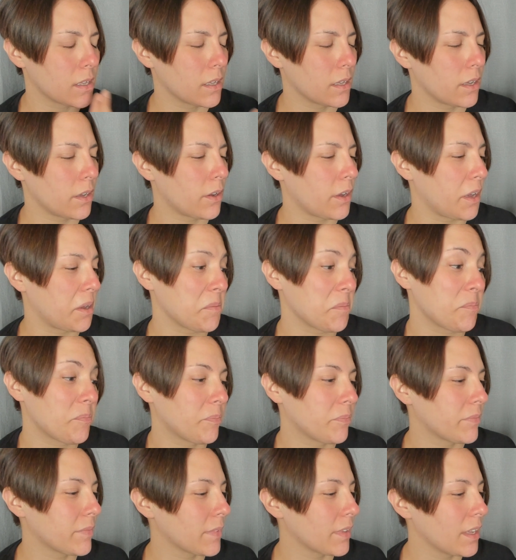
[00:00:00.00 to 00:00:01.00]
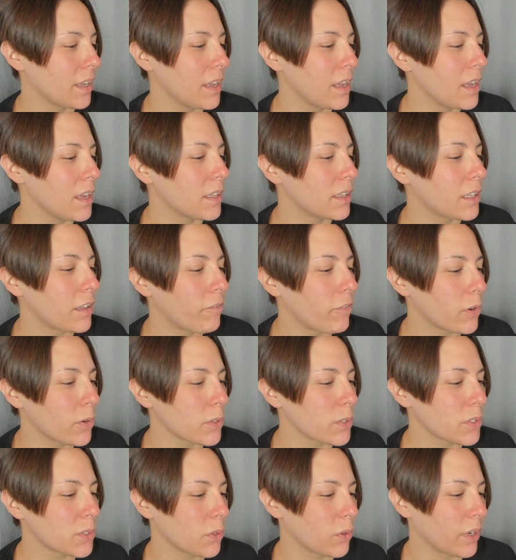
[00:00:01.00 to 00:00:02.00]
Okay. The
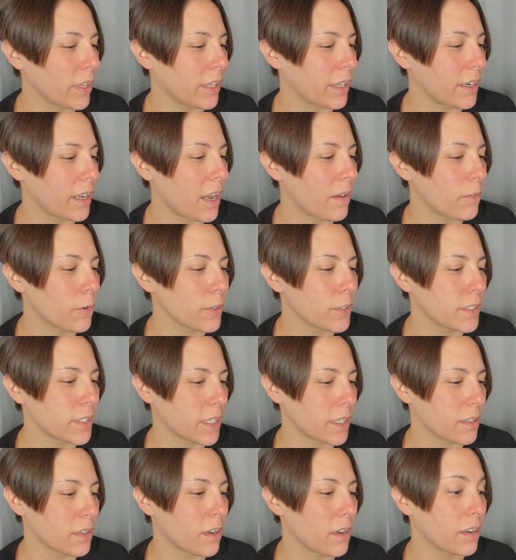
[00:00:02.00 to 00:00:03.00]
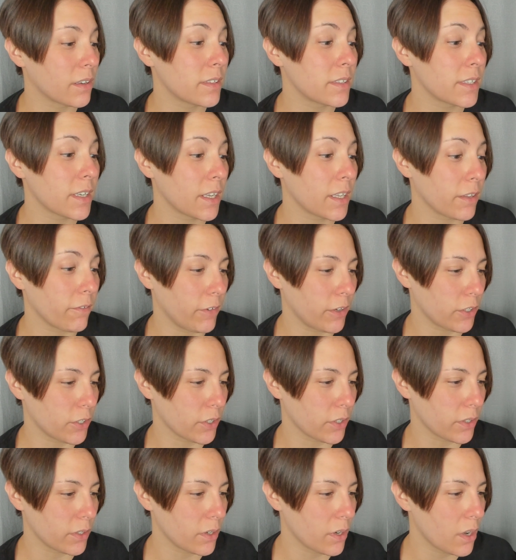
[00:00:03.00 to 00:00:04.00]
first toilet ever seen on
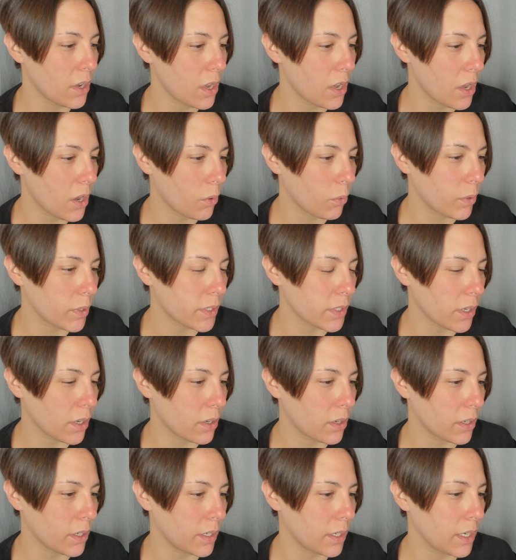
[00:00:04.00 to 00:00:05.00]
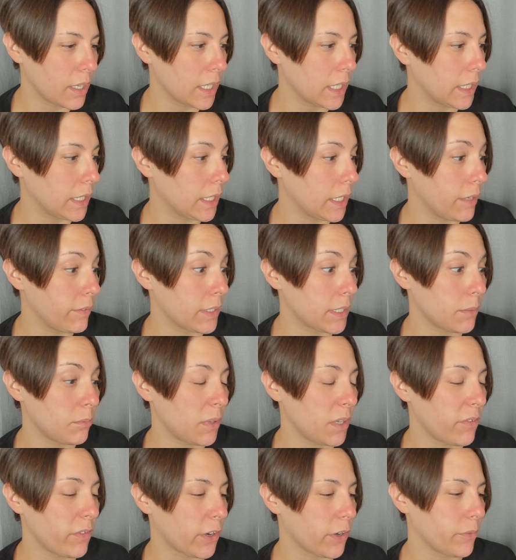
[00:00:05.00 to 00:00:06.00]
television was on Leave It to
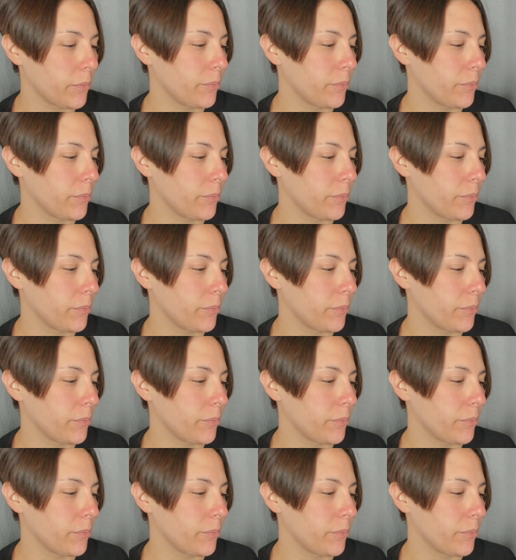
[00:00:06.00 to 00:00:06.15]
Beaver.